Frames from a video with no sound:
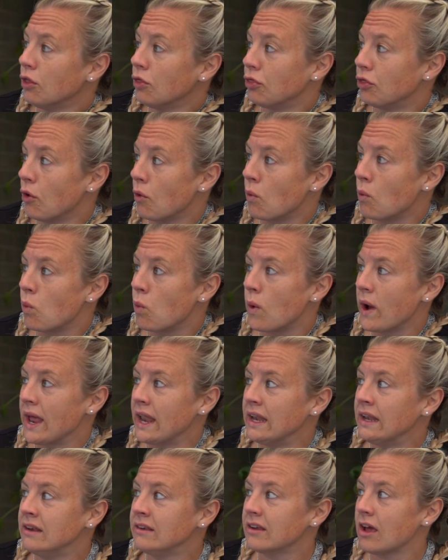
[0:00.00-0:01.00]
the
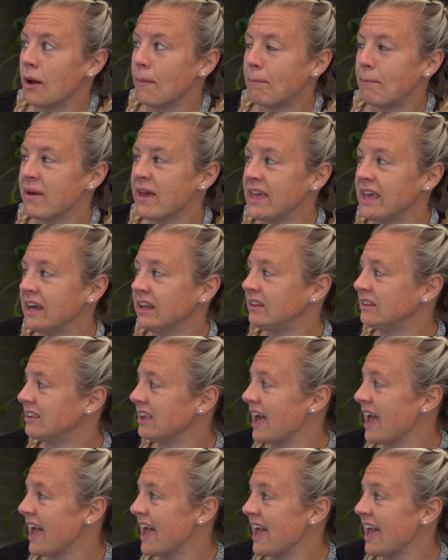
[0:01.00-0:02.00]
wind appeared to
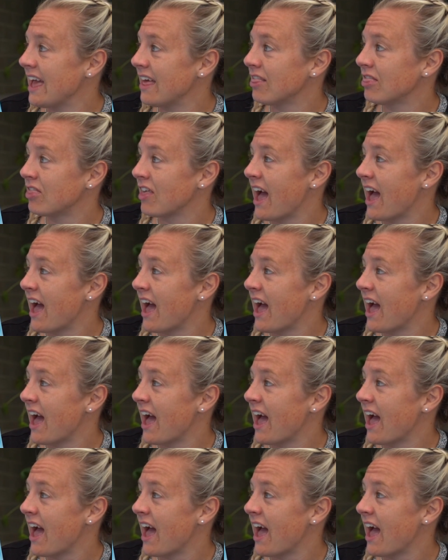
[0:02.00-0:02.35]
hit the